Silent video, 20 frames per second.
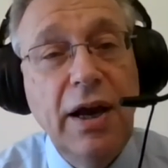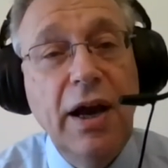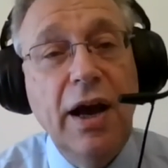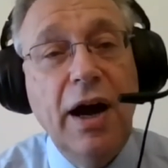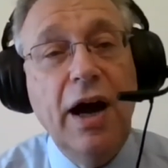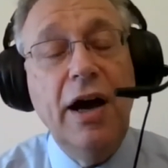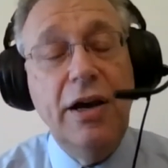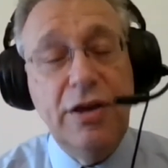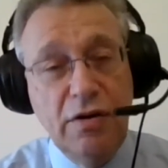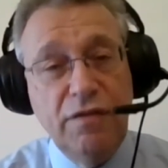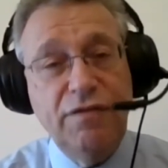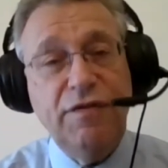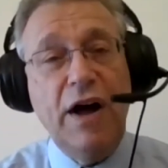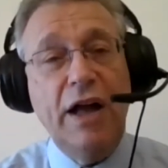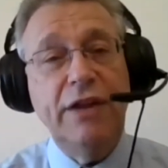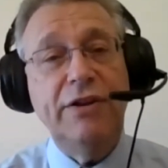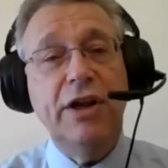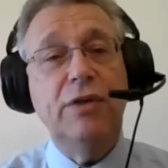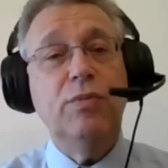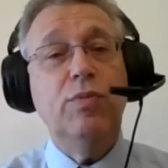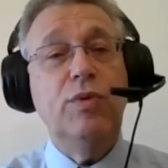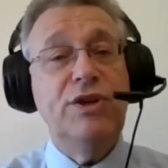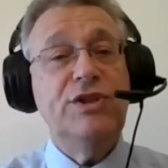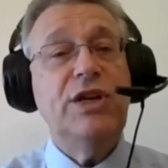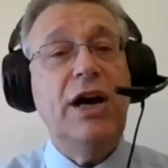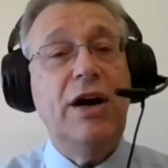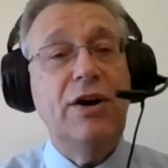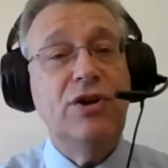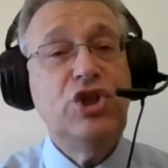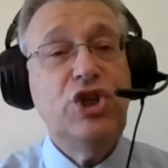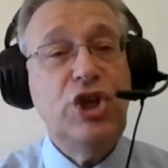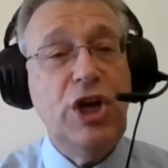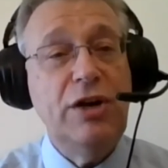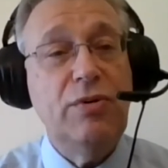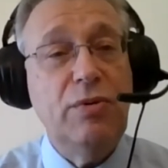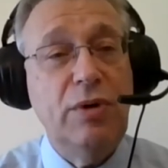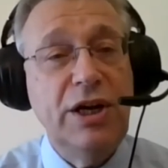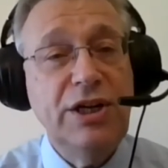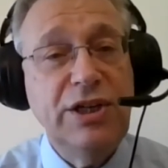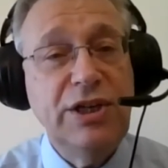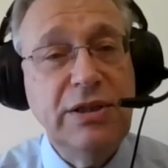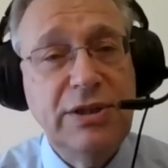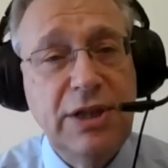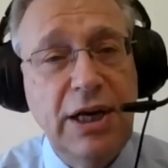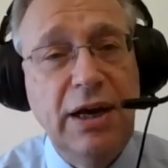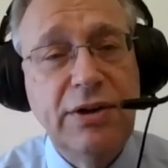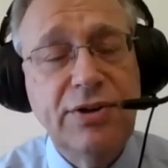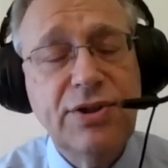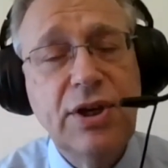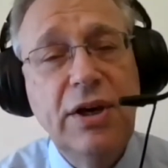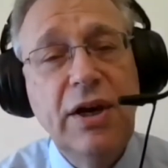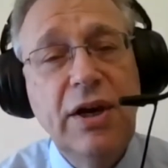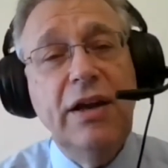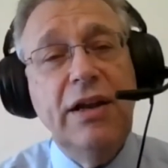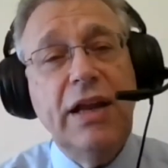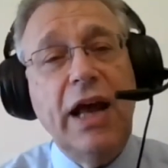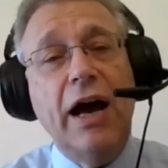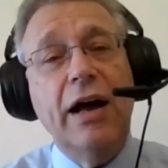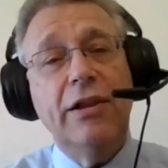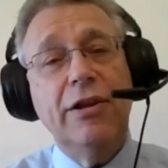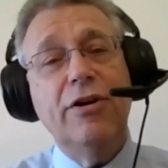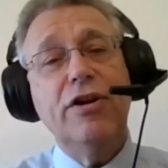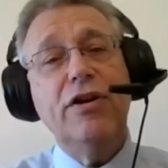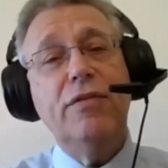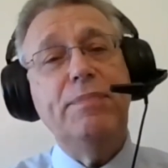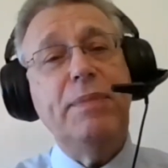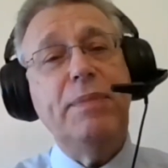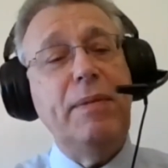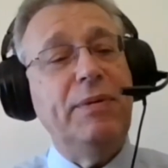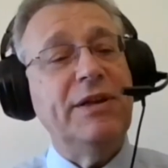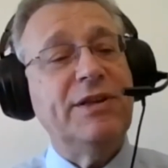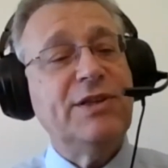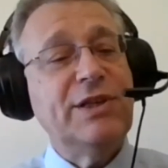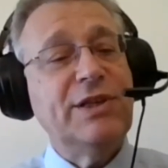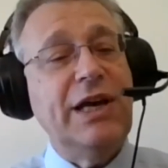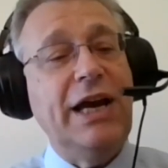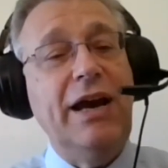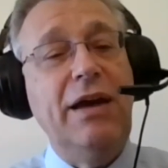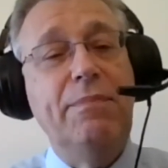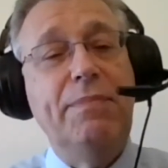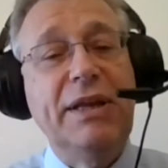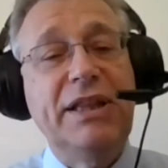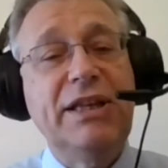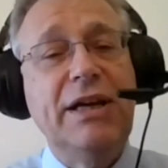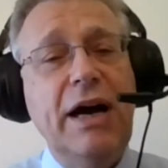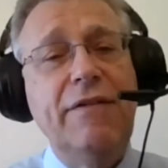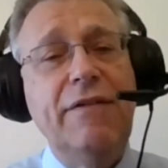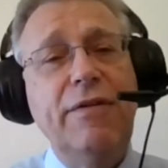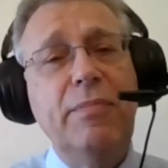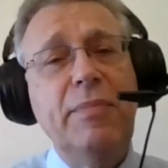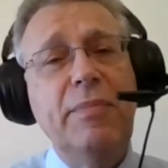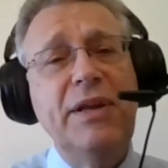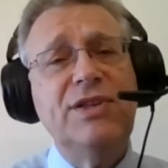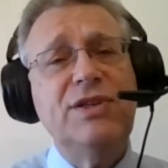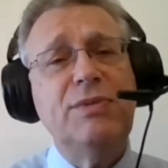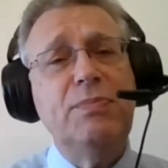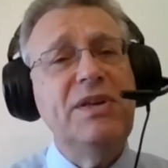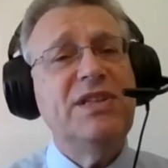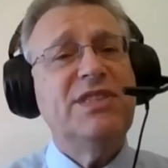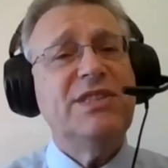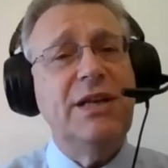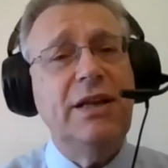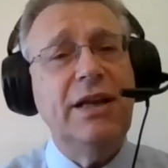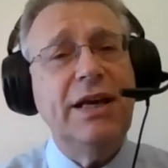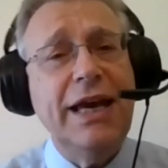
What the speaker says: You fund it without generating debt. Now, a lot of people say, but governments misallocate